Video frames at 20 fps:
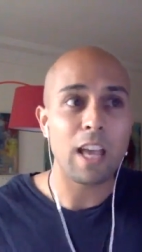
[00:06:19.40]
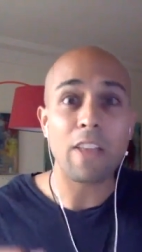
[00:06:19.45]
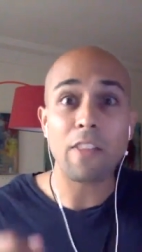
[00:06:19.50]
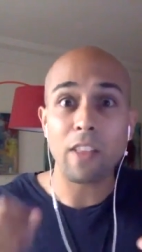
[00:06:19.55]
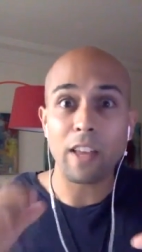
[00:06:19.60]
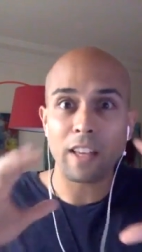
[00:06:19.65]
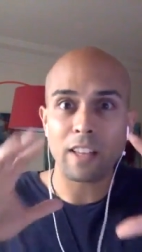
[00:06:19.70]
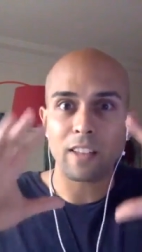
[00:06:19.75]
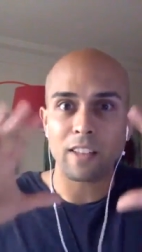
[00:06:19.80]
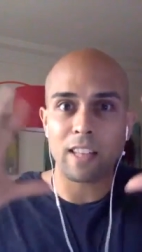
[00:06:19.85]
And
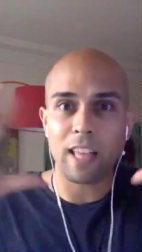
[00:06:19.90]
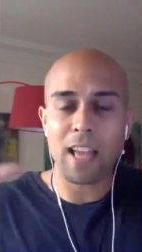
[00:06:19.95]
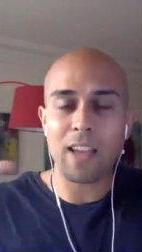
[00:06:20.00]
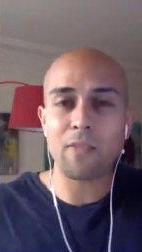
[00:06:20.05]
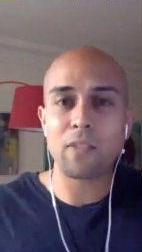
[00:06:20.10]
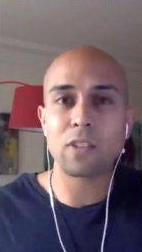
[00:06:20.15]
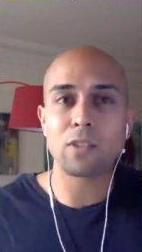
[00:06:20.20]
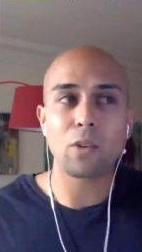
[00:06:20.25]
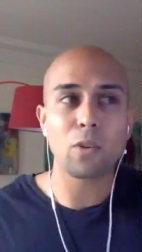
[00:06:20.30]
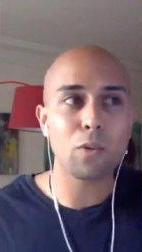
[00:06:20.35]
like they have
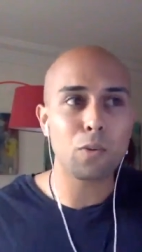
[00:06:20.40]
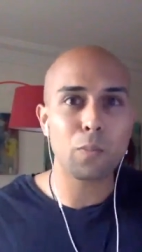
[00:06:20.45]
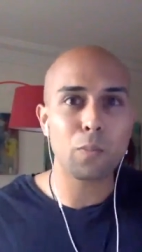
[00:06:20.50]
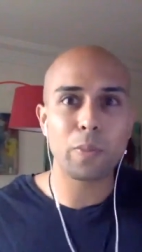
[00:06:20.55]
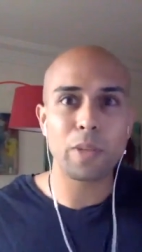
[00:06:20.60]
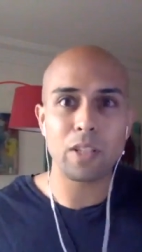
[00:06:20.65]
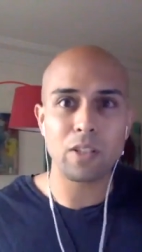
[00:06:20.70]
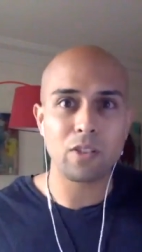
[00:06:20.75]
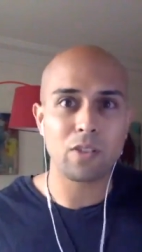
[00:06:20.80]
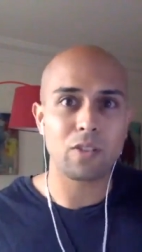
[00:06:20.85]
this whole
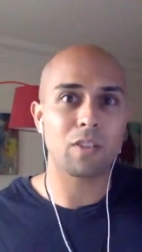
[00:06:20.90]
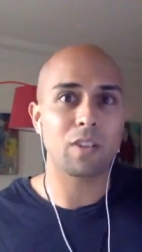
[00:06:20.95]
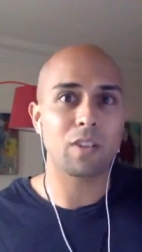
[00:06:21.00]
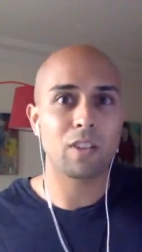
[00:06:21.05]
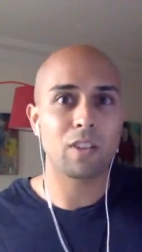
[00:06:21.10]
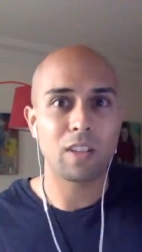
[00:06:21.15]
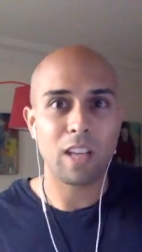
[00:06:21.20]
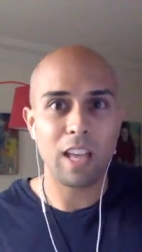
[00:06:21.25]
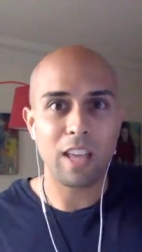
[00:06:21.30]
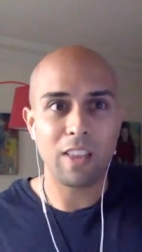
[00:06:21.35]
picture.
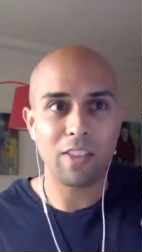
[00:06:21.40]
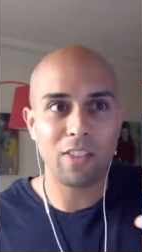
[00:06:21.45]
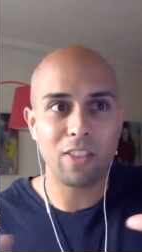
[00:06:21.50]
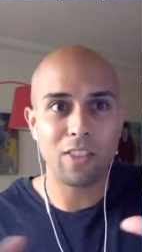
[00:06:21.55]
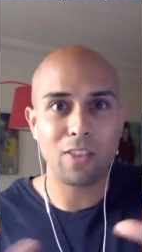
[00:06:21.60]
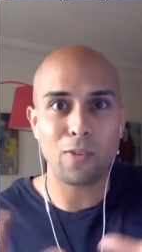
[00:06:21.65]
And